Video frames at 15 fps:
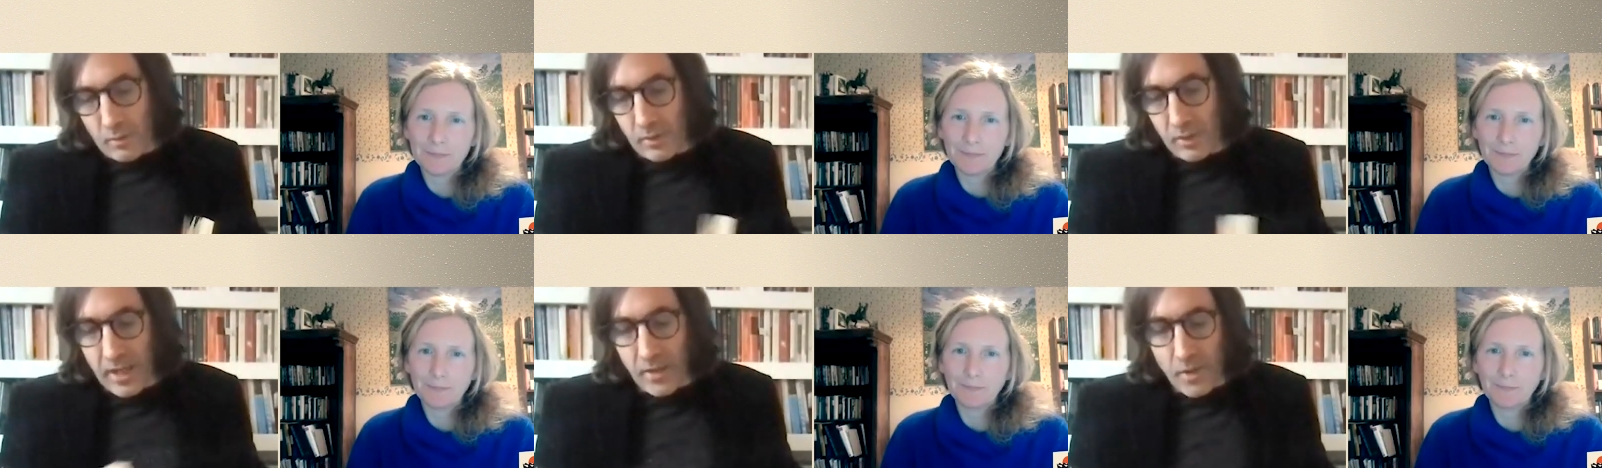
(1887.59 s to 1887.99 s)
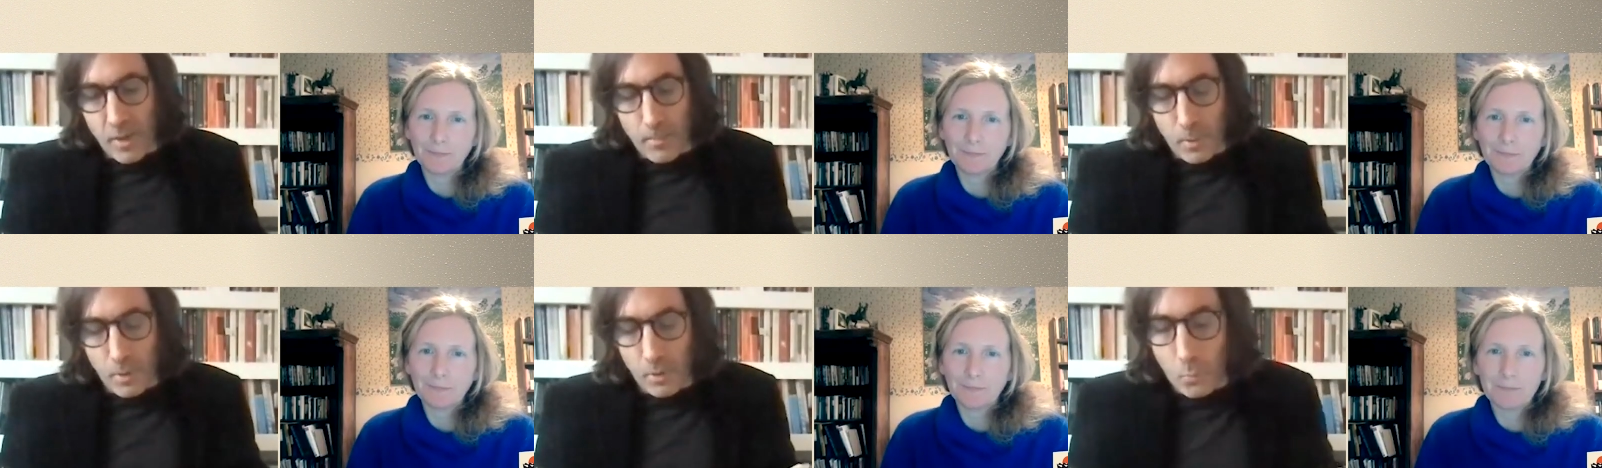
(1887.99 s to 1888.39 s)
Speaker 1: later in
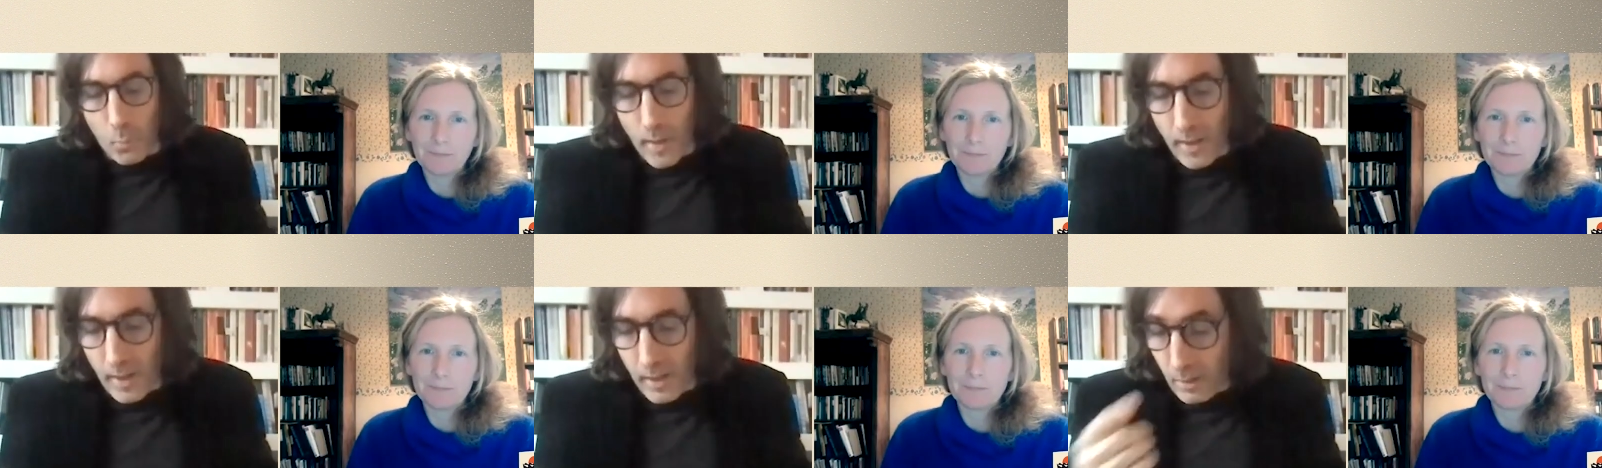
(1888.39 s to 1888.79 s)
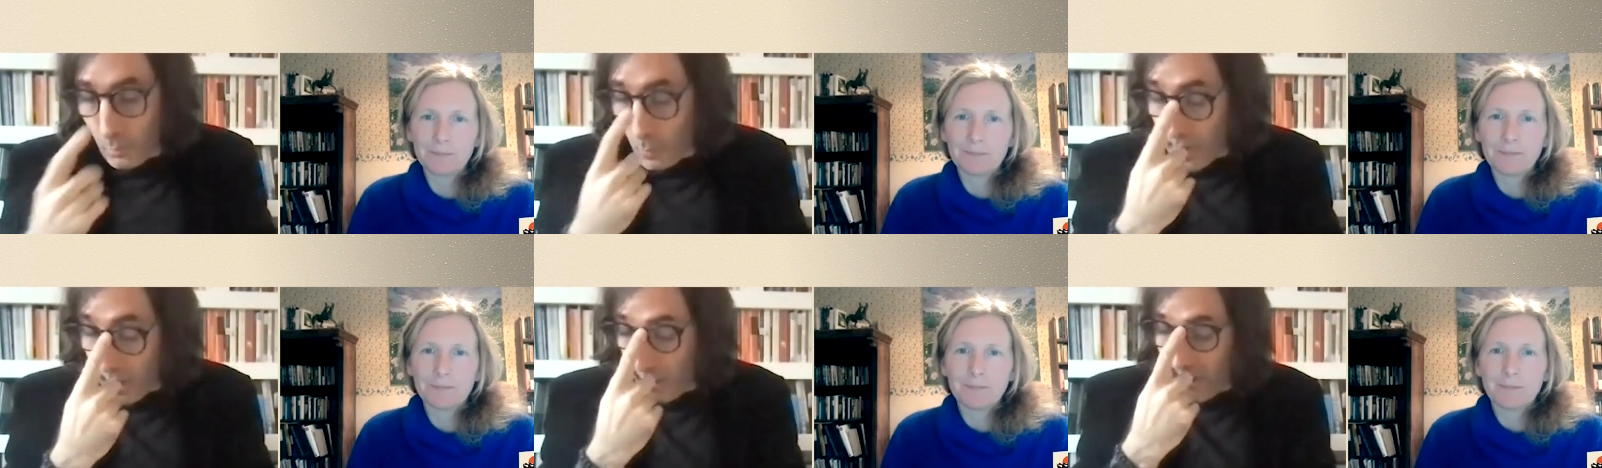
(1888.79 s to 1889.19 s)
the book where
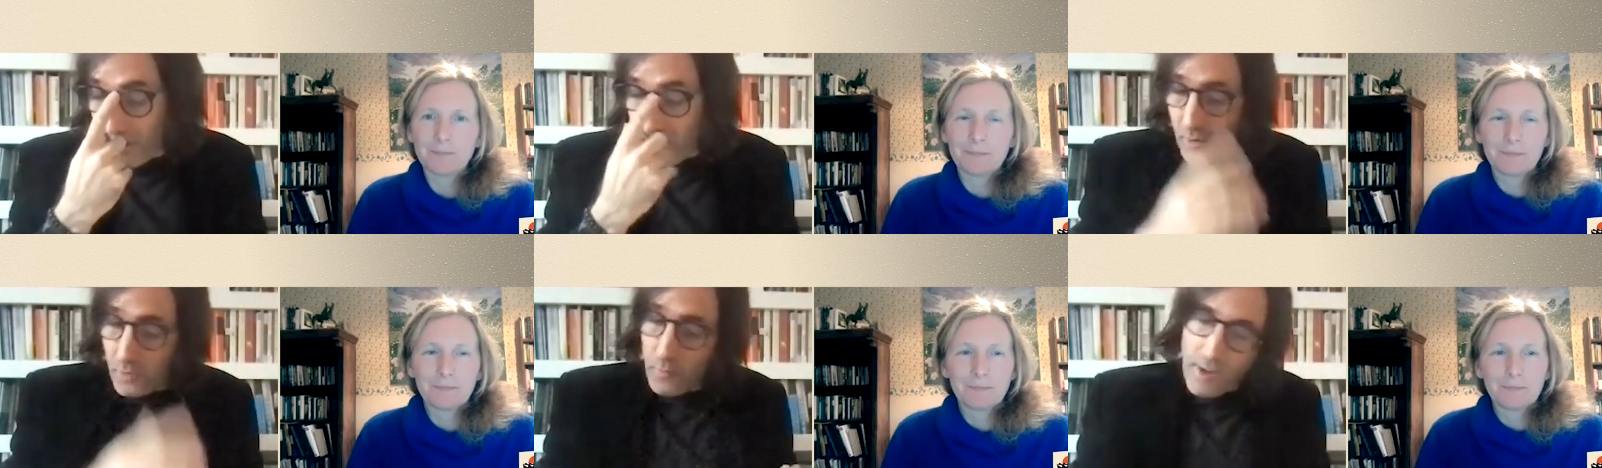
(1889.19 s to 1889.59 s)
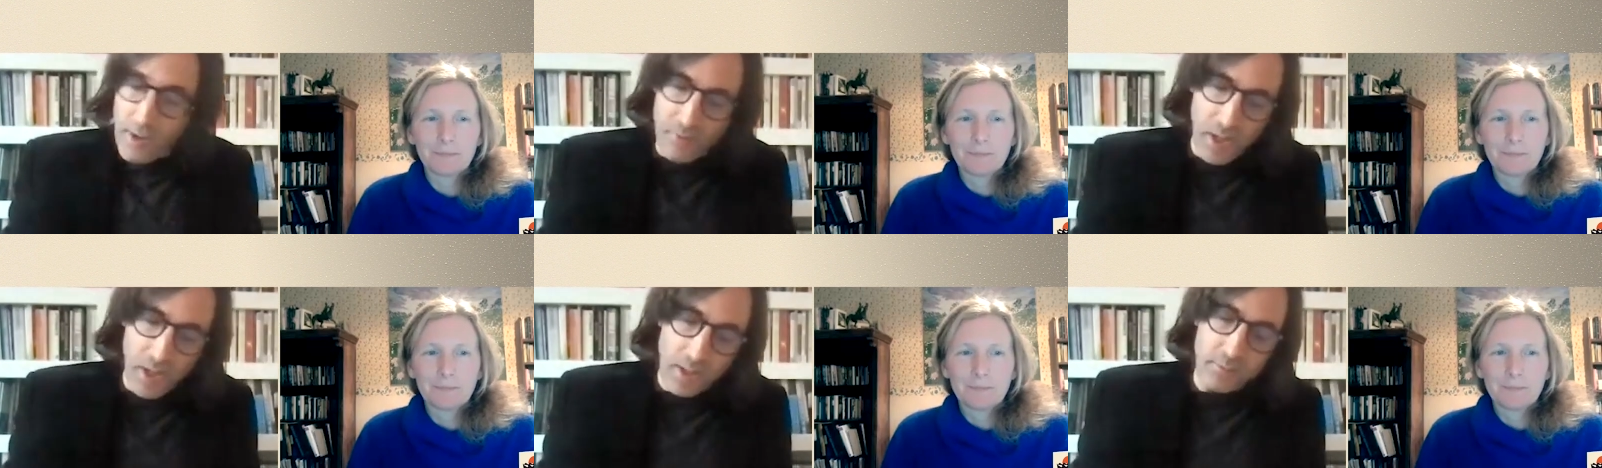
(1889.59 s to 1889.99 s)
we are in the
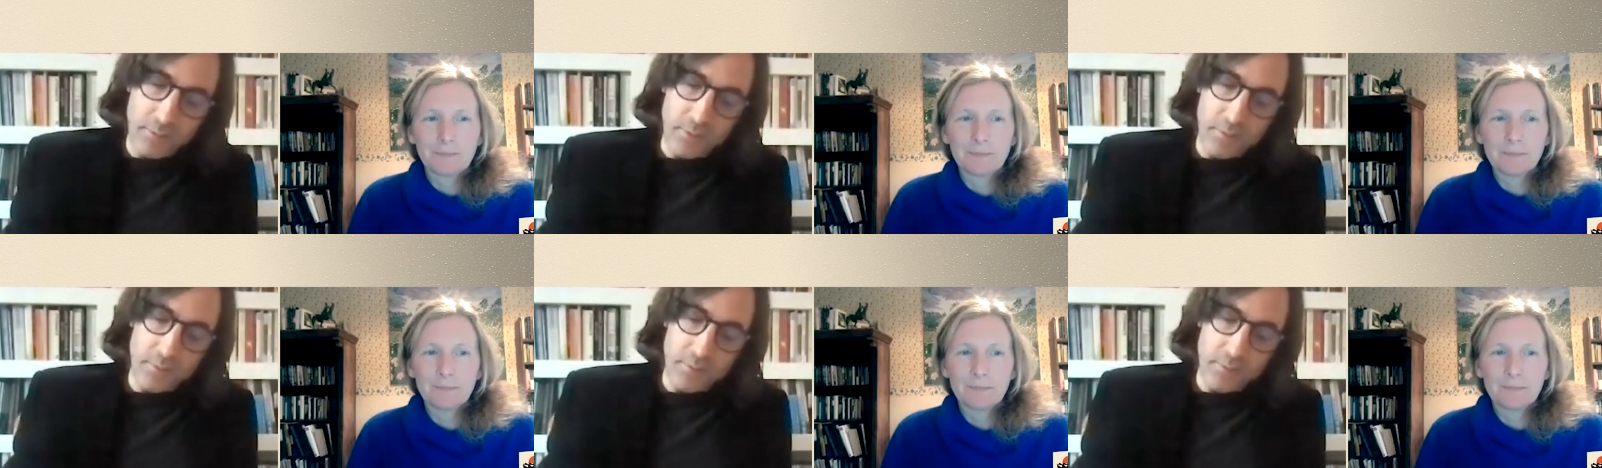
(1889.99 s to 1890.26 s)
unraveling,